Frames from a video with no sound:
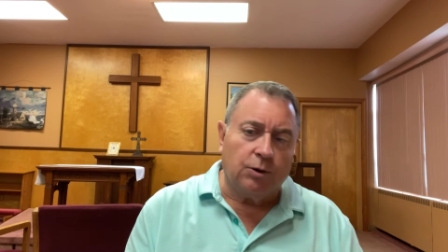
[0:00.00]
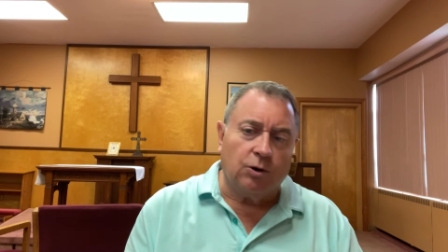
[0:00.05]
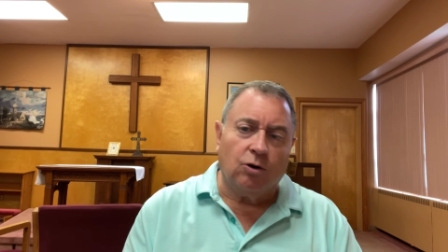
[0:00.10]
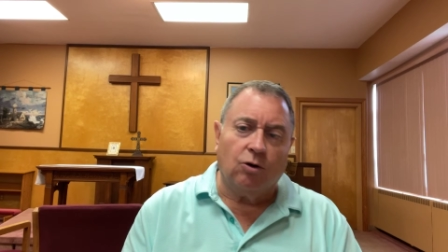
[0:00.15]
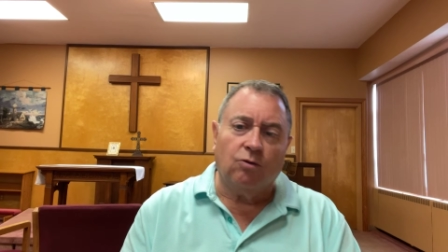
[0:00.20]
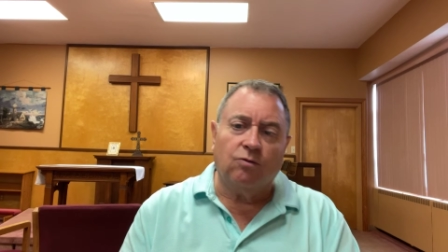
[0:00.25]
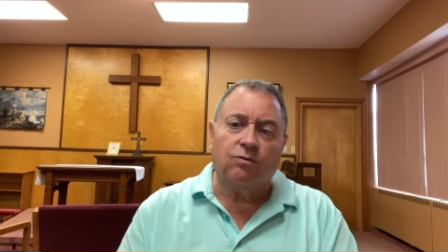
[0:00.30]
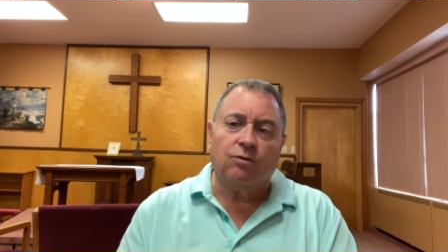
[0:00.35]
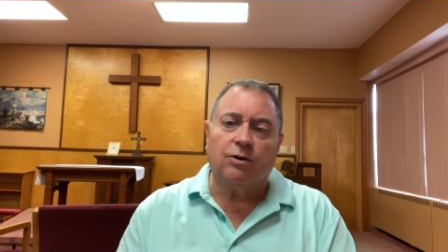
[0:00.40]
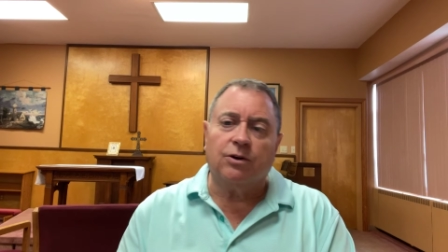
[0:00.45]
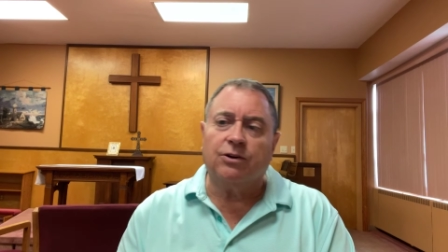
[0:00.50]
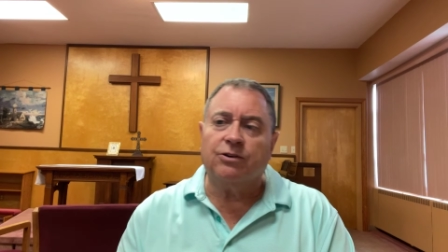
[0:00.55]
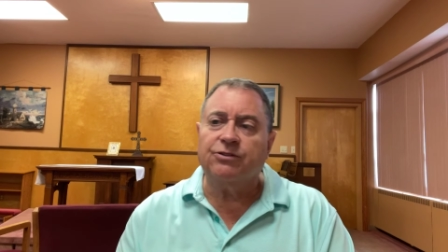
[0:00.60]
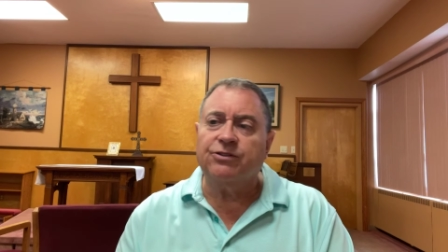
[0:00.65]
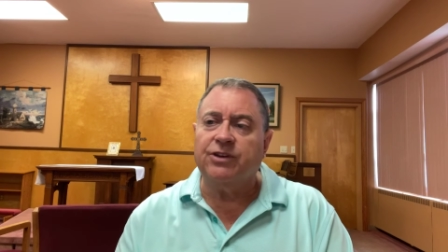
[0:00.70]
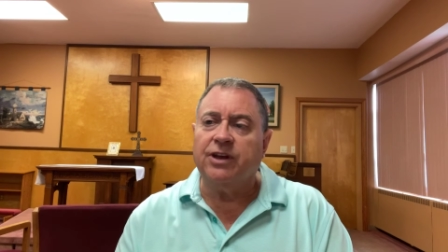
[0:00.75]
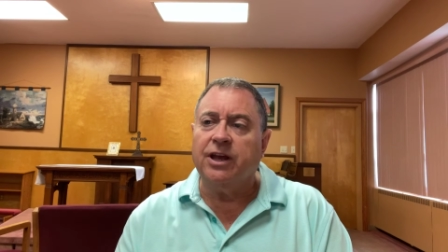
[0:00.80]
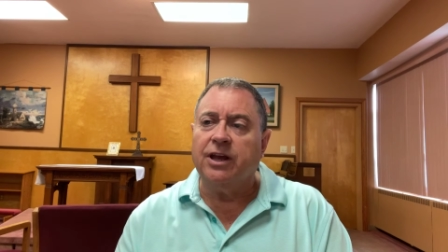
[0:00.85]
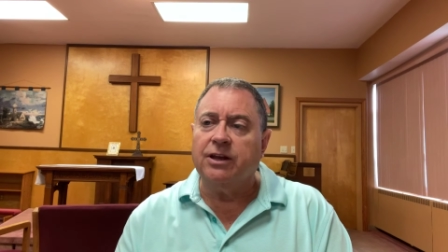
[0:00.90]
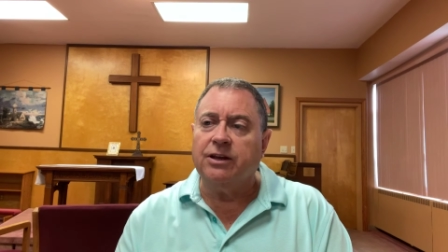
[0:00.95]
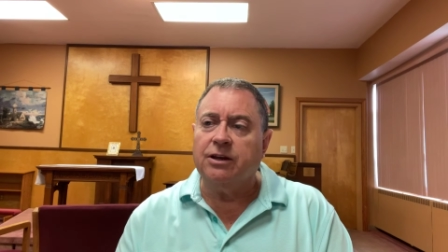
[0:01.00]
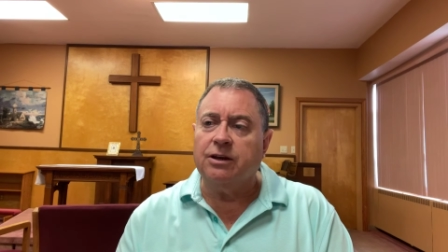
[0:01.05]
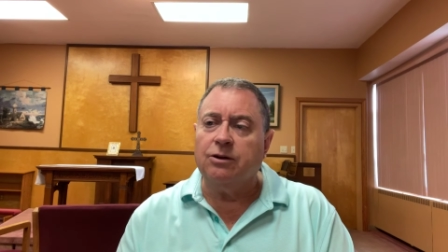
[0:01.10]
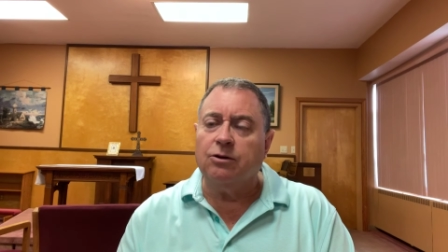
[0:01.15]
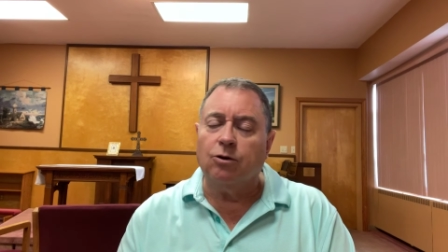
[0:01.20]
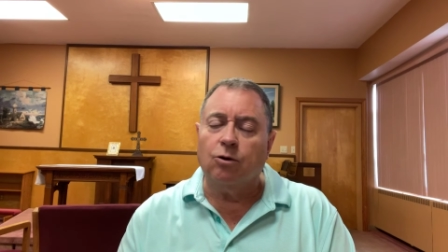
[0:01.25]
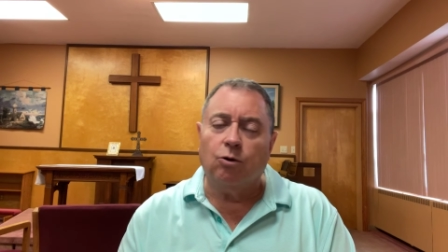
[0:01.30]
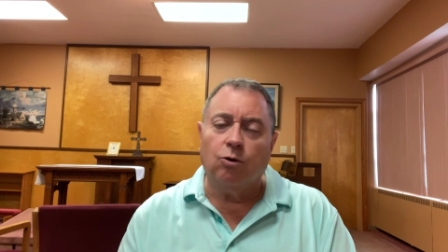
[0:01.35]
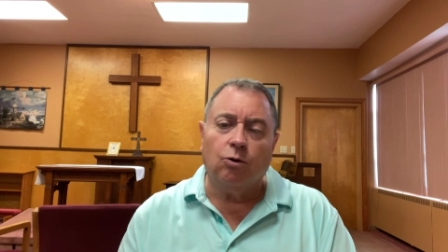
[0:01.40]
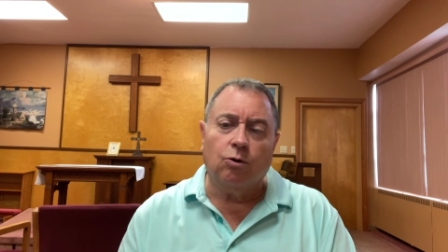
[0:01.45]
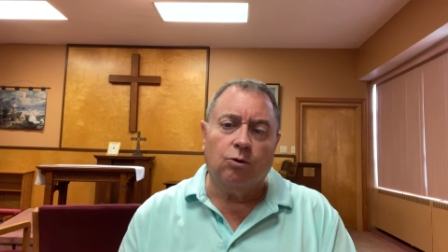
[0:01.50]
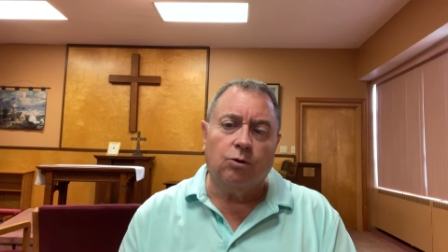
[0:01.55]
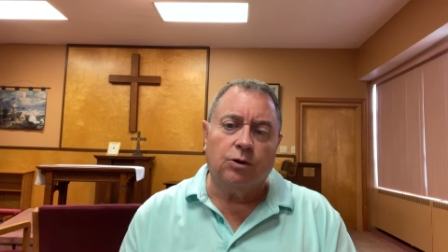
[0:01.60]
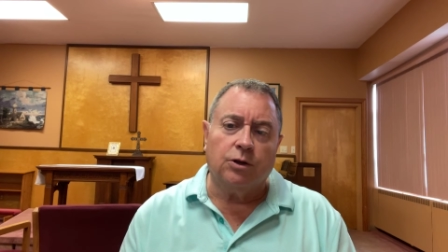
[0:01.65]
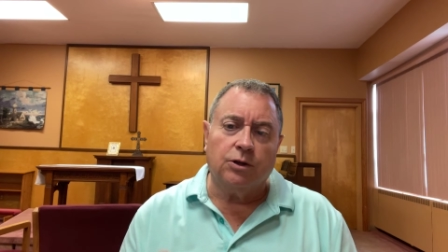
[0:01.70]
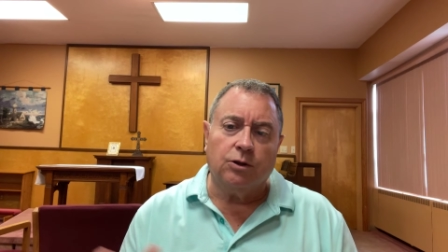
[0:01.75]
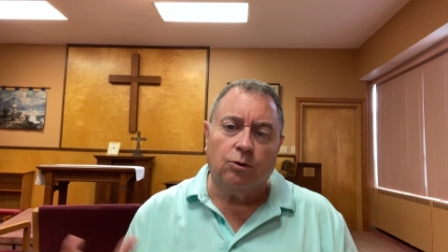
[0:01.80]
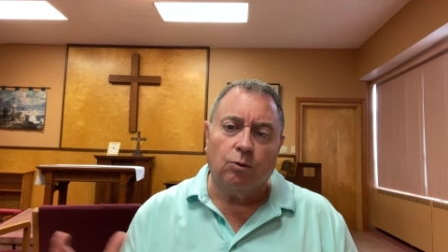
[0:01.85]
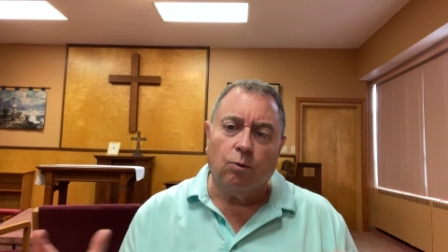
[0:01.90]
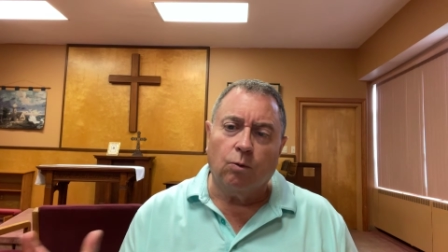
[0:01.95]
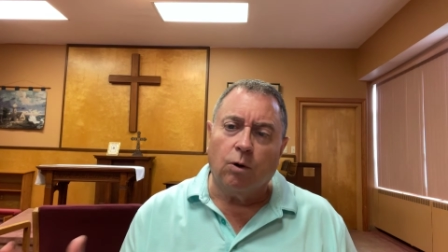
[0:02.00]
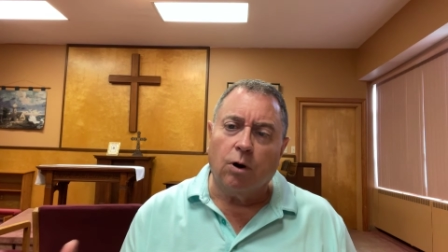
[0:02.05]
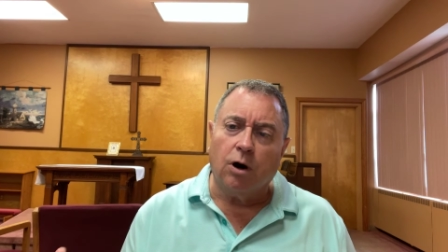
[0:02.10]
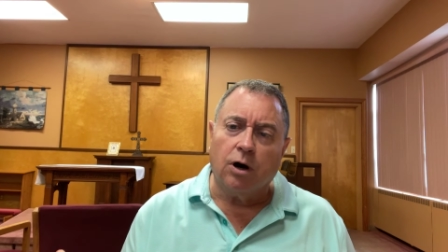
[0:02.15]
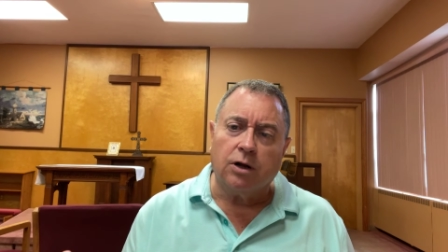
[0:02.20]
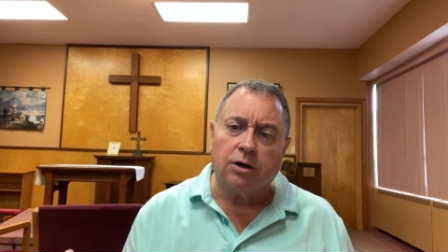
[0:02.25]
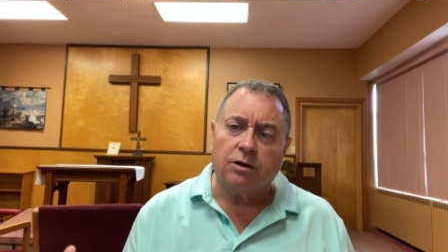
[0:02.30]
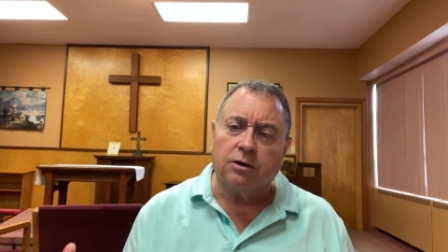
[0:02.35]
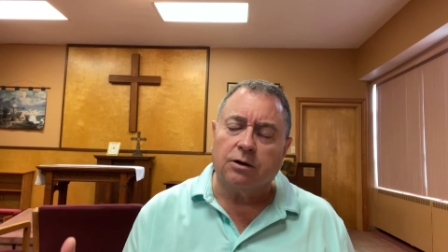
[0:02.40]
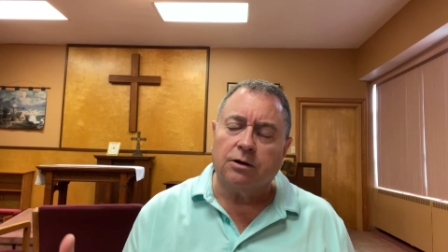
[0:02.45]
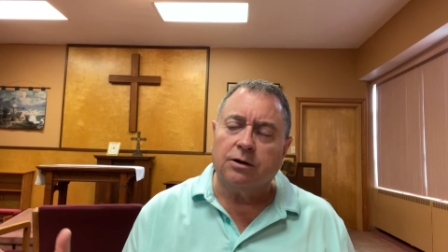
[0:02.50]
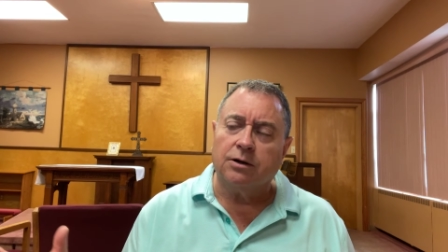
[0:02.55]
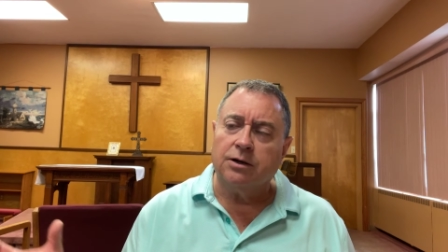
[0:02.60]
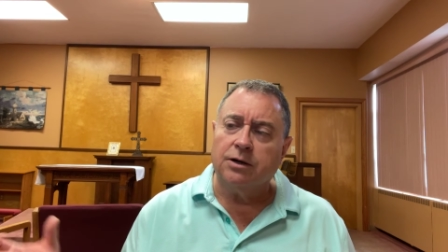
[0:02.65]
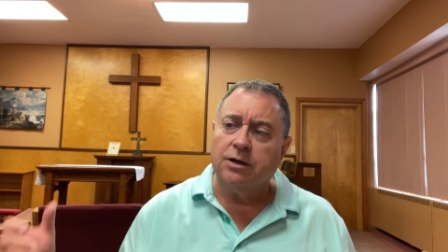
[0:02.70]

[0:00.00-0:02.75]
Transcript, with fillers: and over a sandy knoll in the water.